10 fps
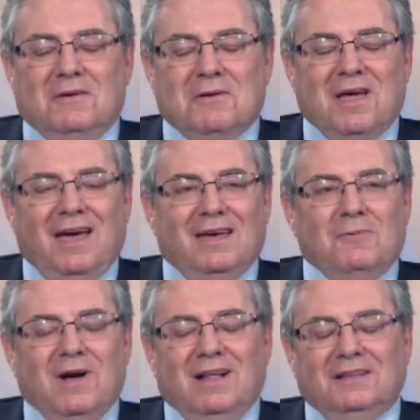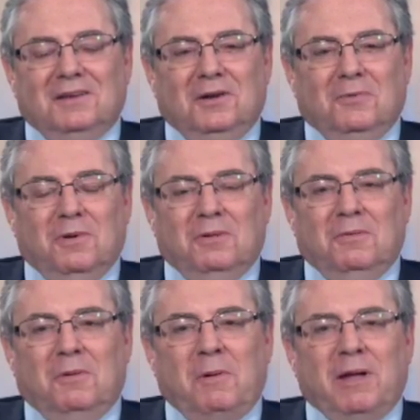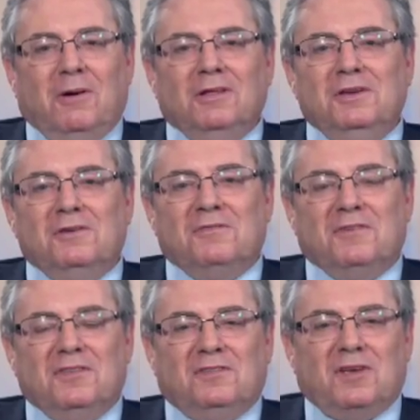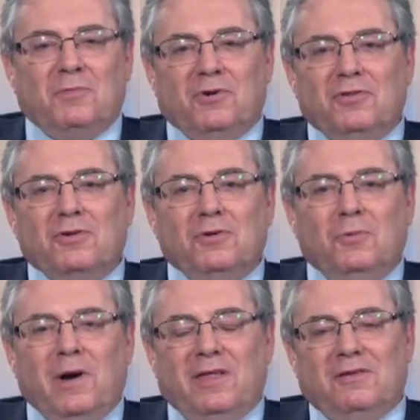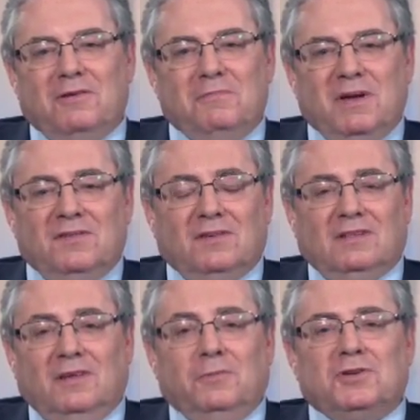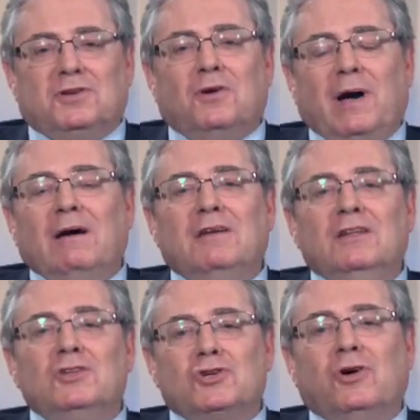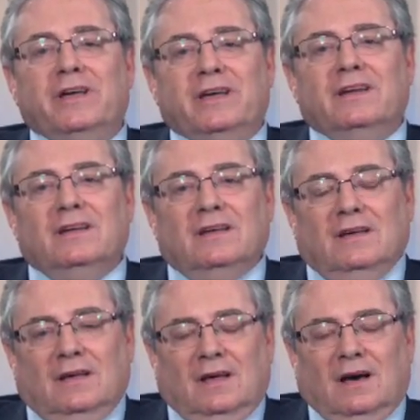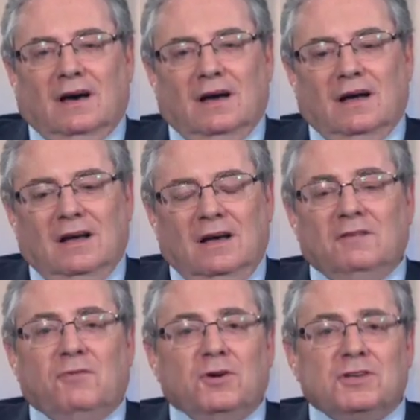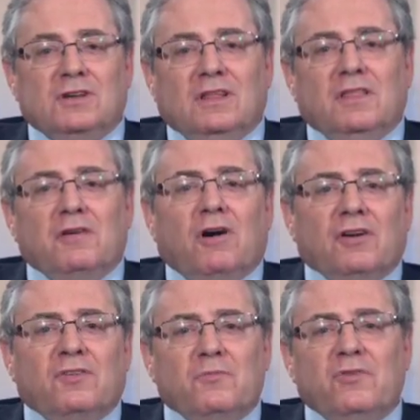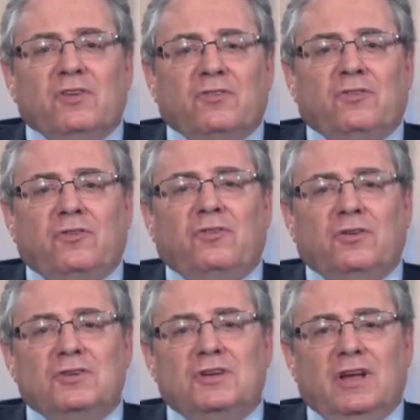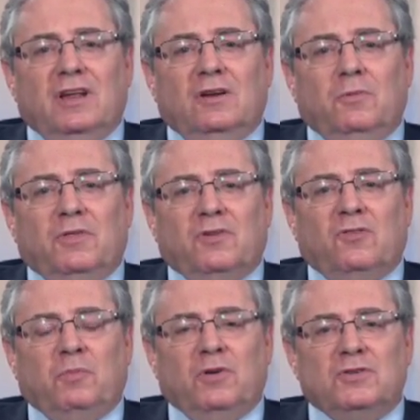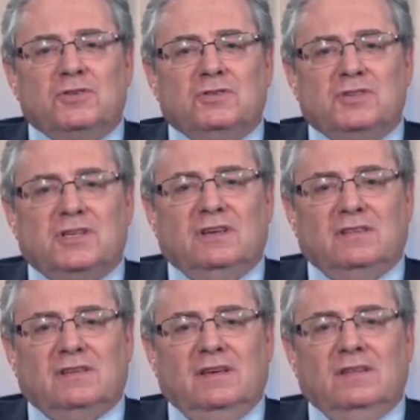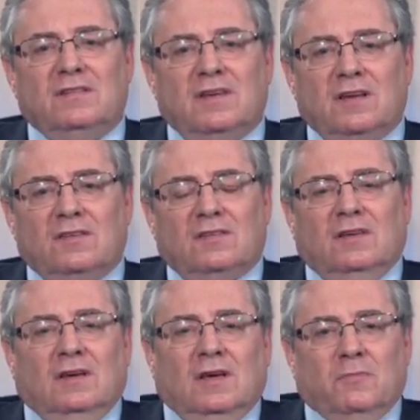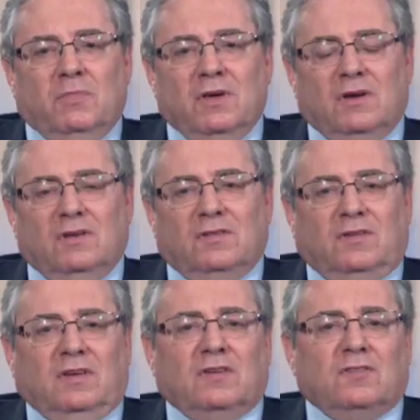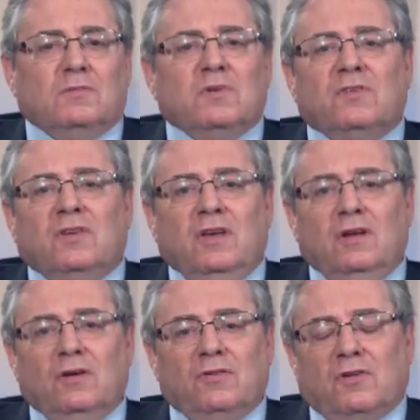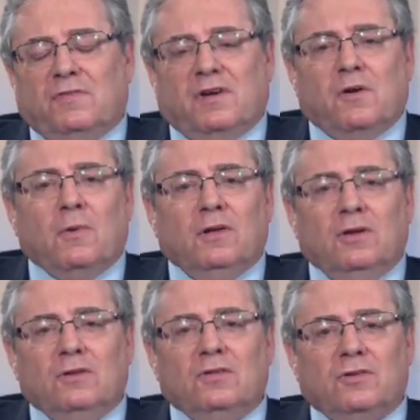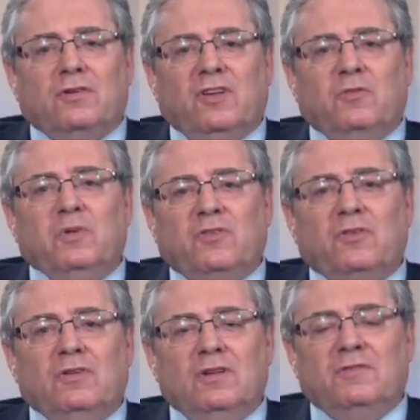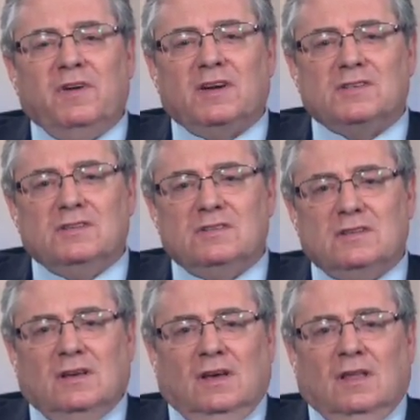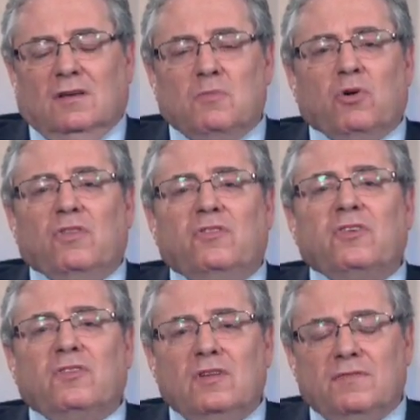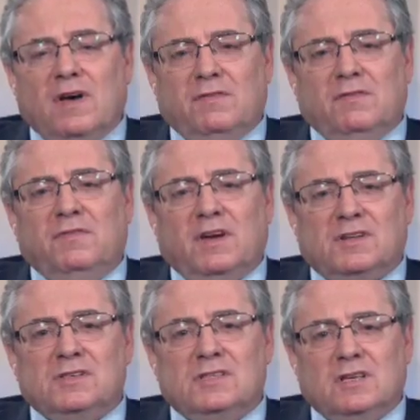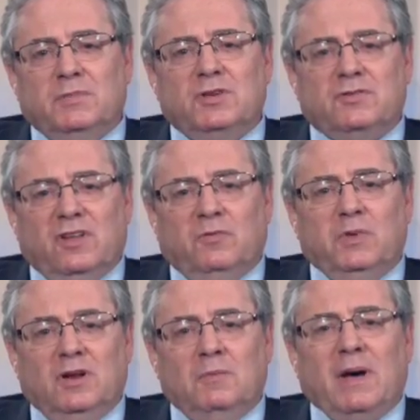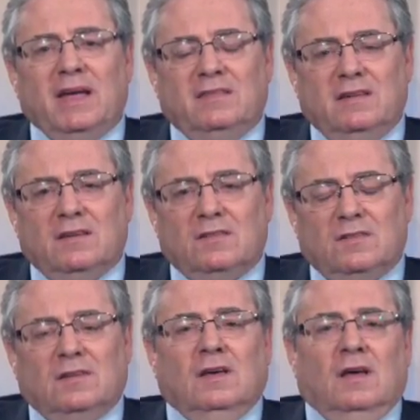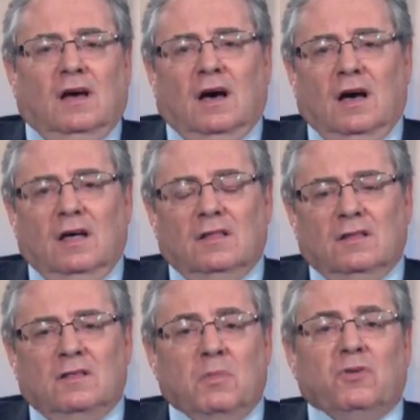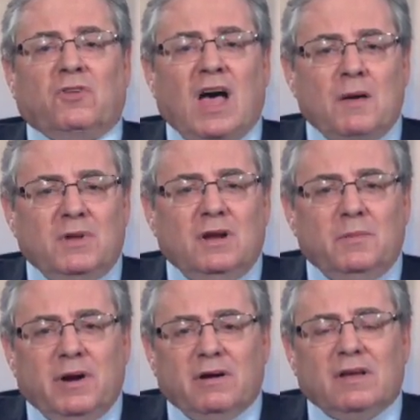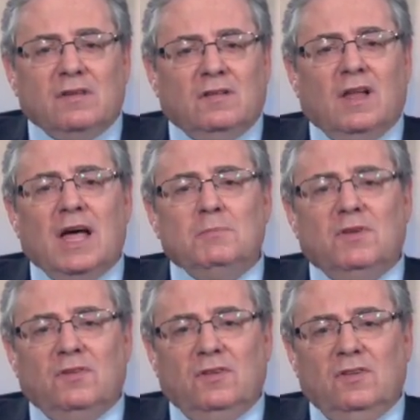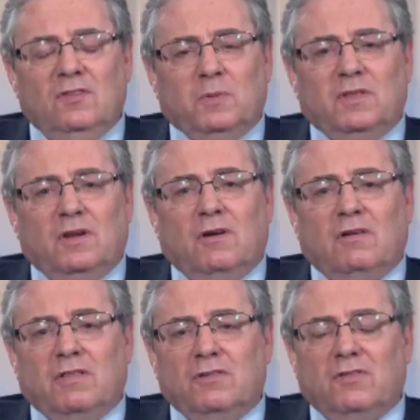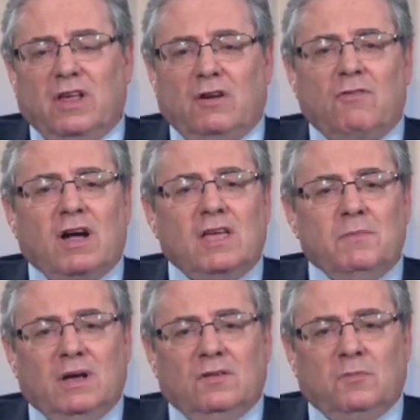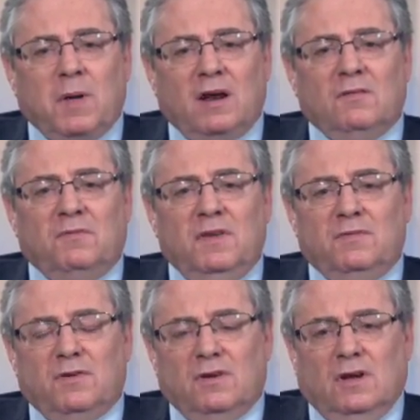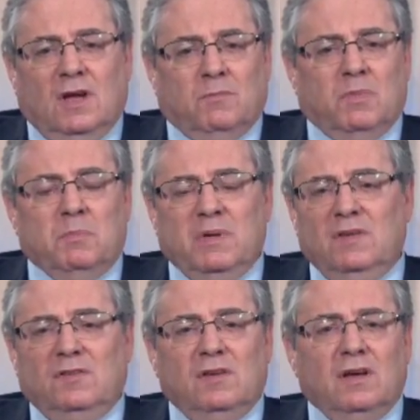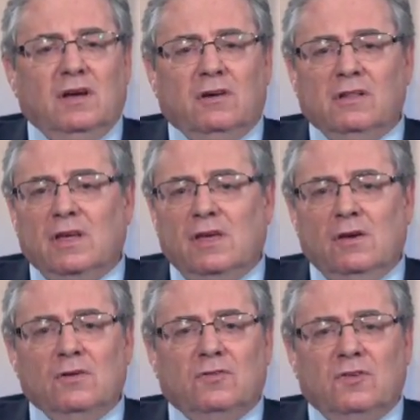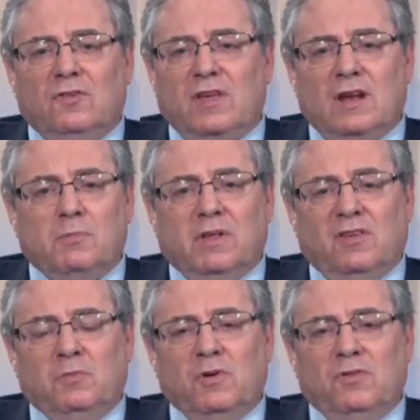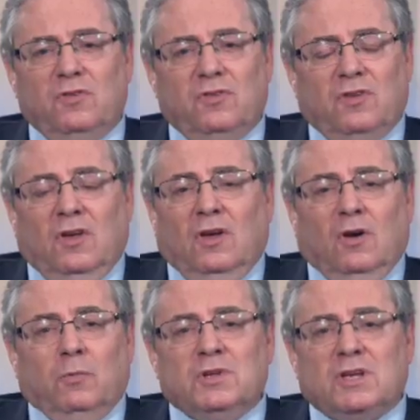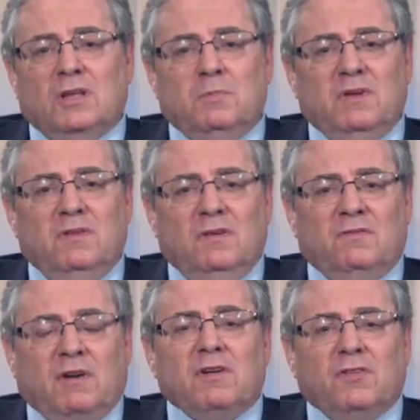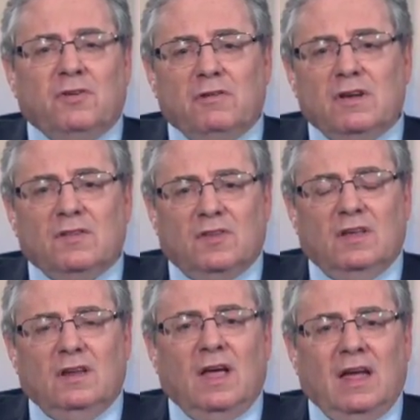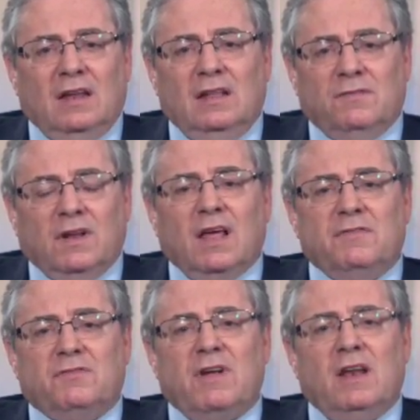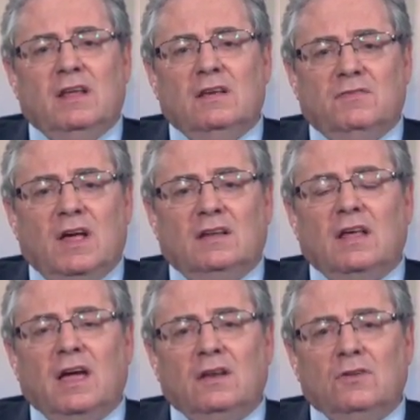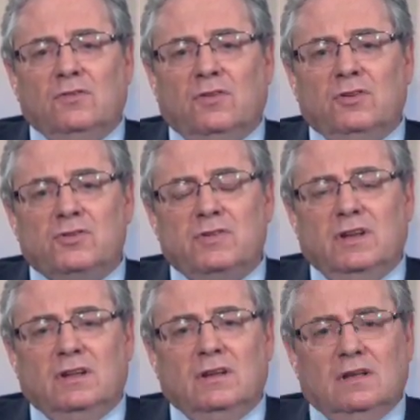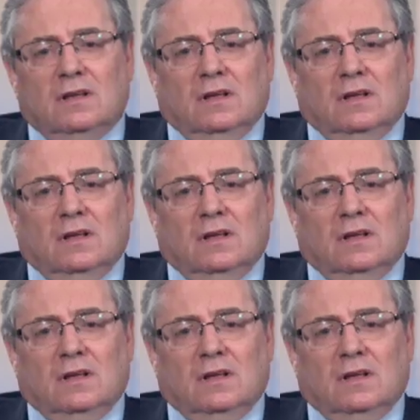Okay, well, we wait all year for the summer and the good weather, and basically we should go out and enjoy it. Unfortunately, there are some risks associated with exposures to insects because ticks and mosquitoes are very well known to transmit certain infections. There are more than 65 infections that can be transmitted by ticks. The most common in America is Lyme disease, but there are others like Rocky Mountain spotted fever, babesia, ehrlichiosis, anaplasmosis, which can be very serious and even life-threatening if not diagnosed and treated.